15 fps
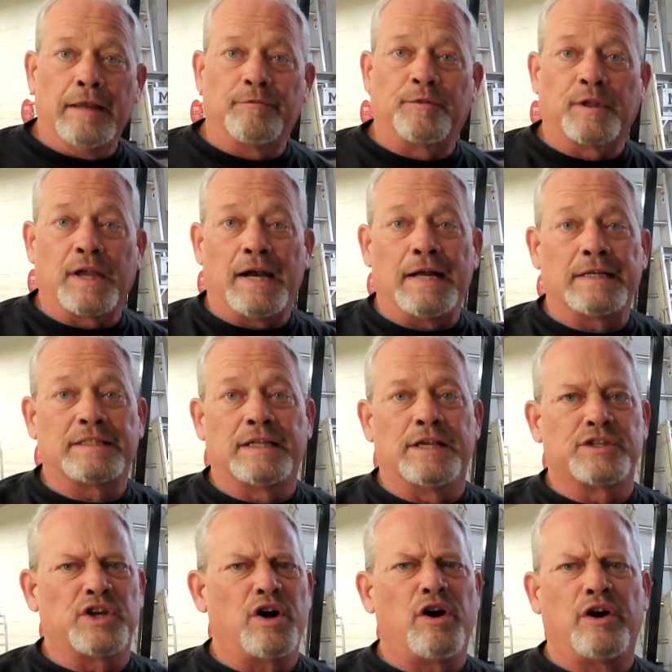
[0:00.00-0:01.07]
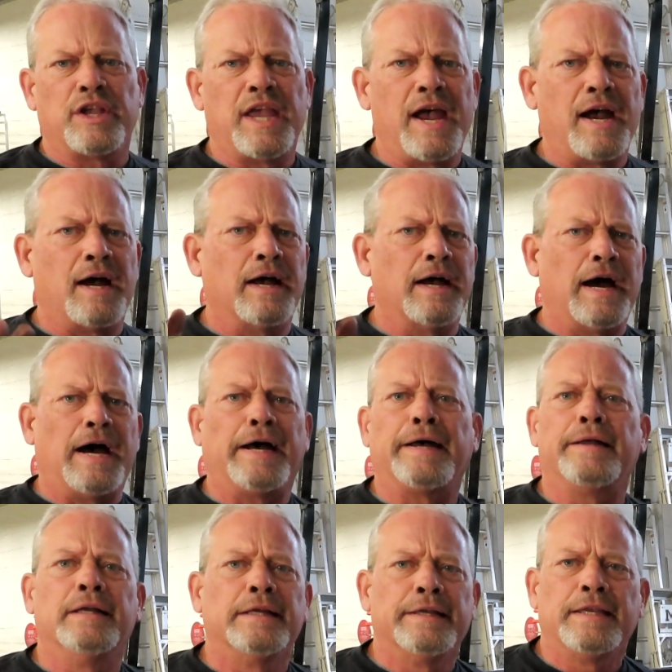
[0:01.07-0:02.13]
if the guy says, oh
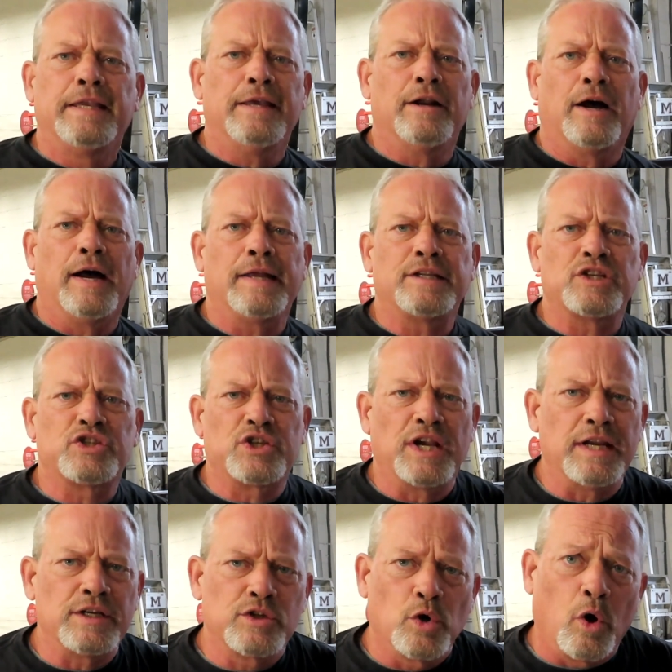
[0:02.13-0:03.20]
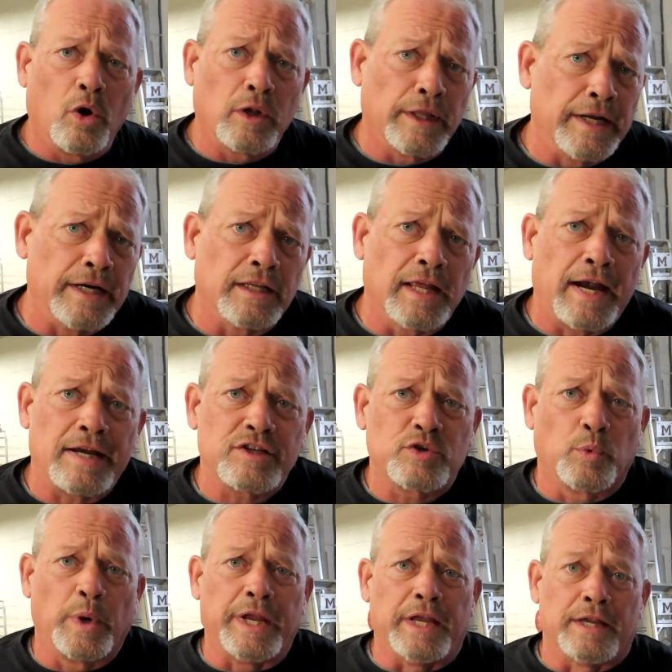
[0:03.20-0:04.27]
yeah, I just changed oil in it
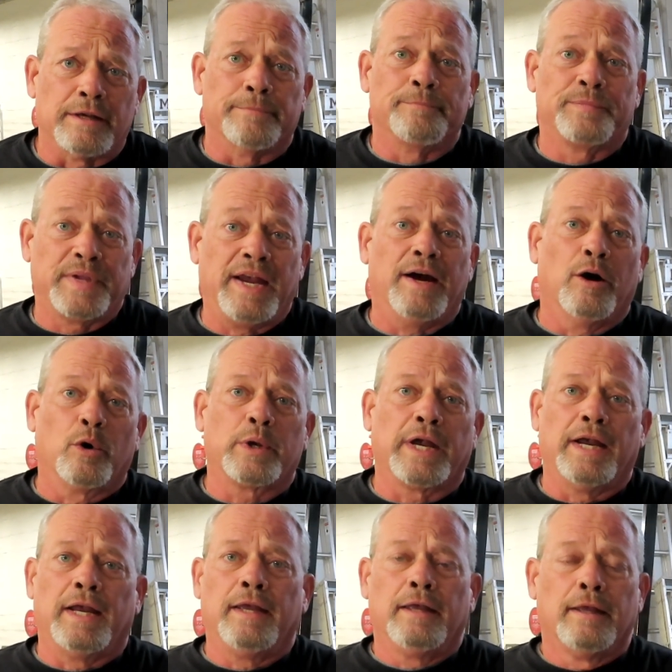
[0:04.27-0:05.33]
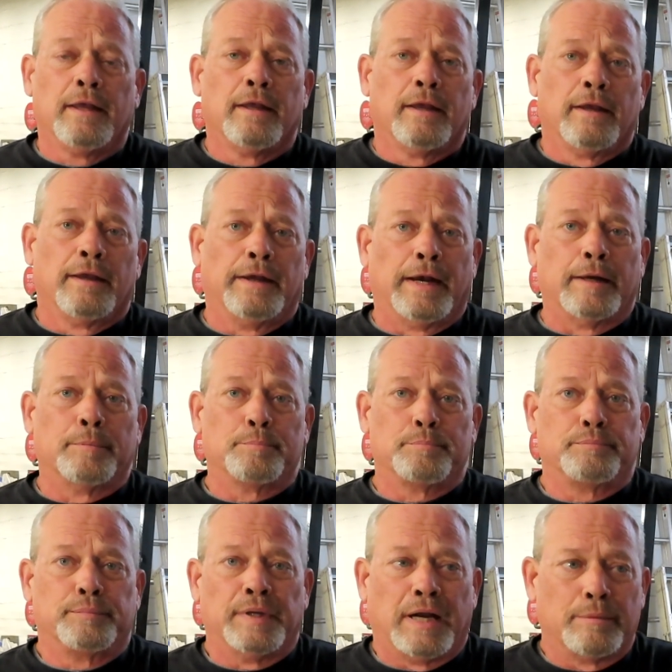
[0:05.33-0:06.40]
last week. Yeah, okay,
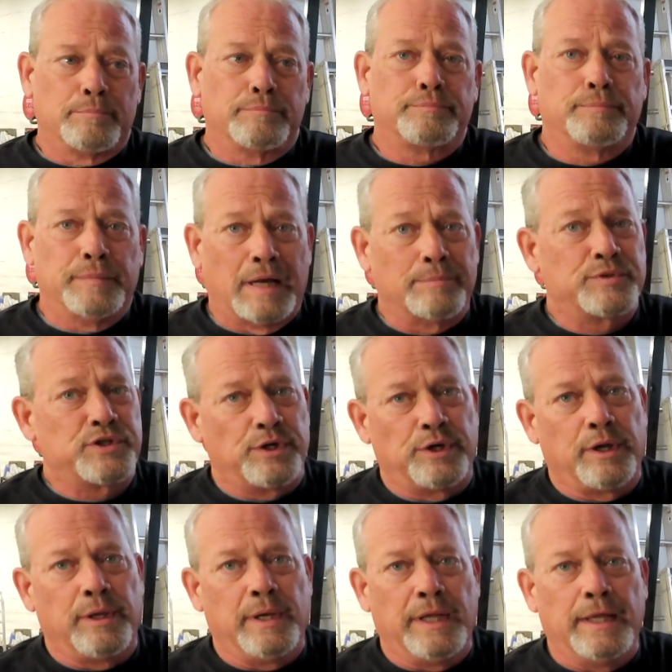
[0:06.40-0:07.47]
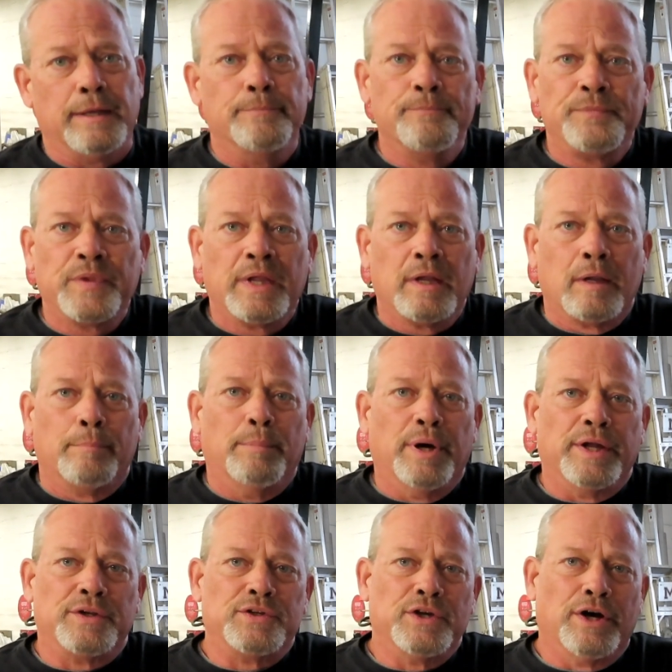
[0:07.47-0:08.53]
I'm sure you did,
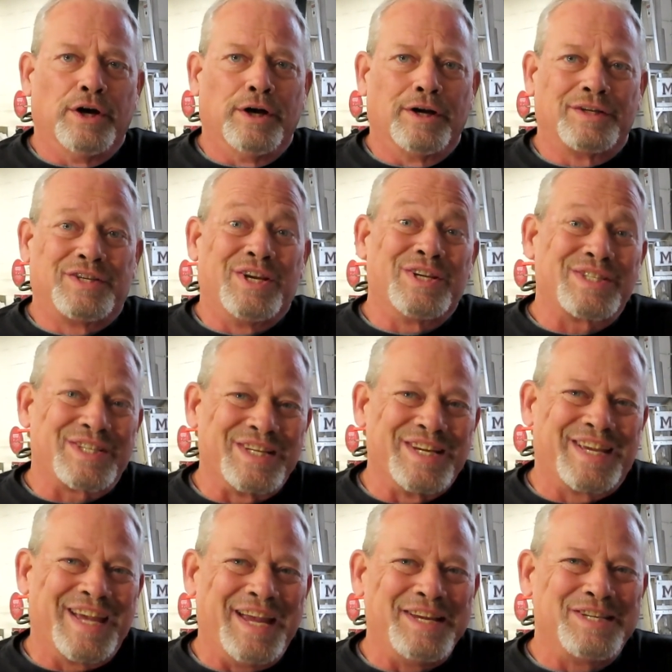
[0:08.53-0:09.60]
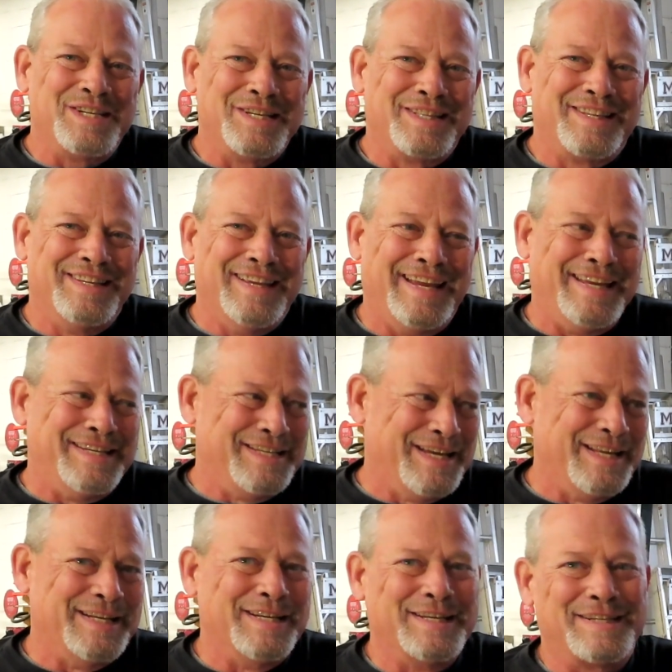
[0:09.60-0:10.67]
but just in case he
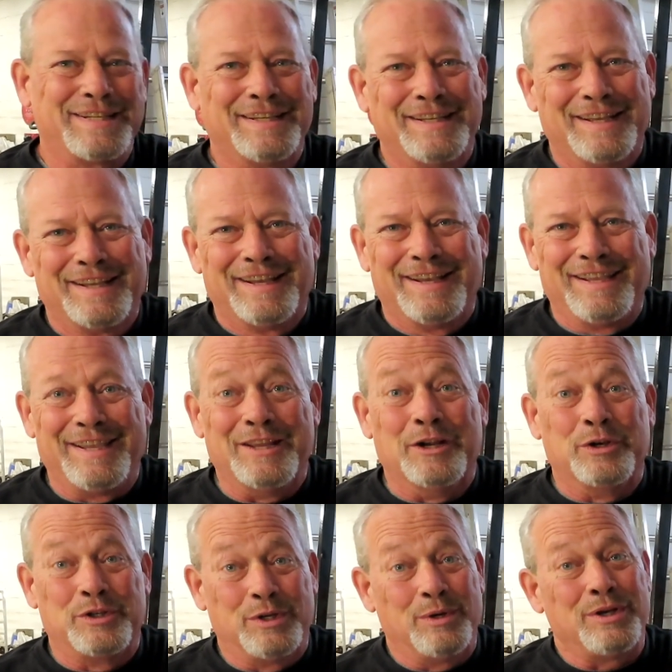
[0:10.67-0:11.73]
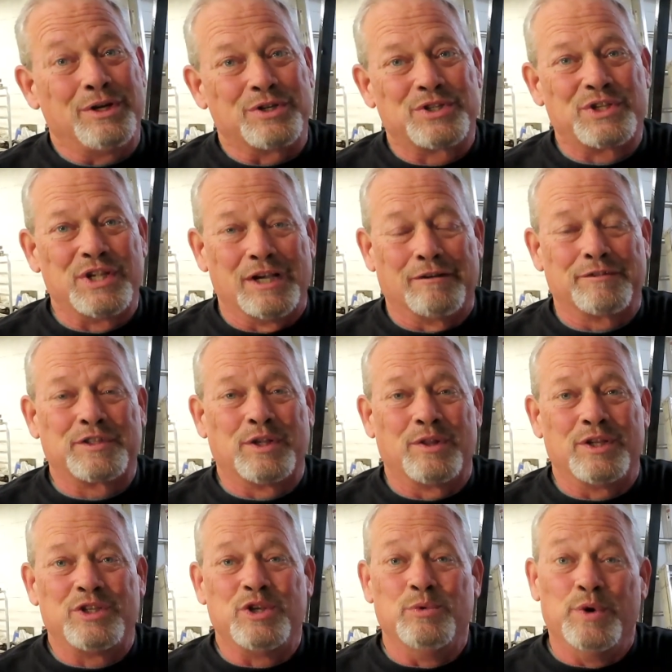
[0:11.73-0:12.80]
didn't, you know, do it yourself so
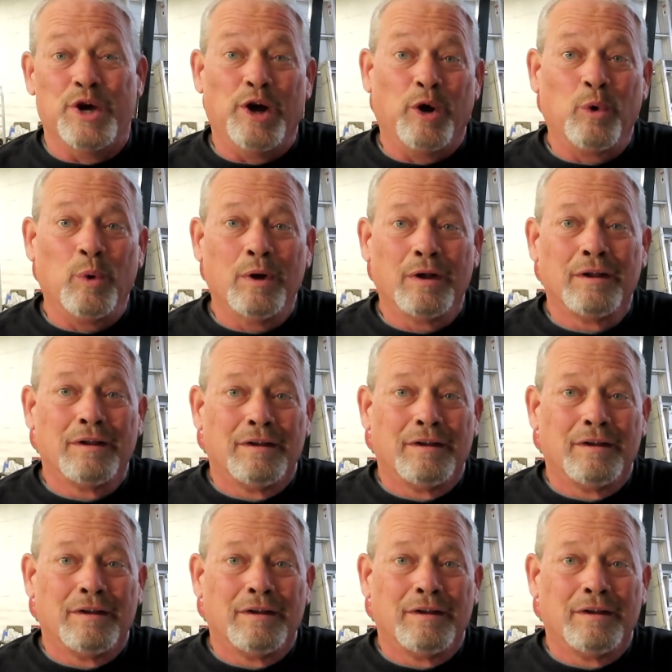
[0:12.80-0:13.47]
that you know,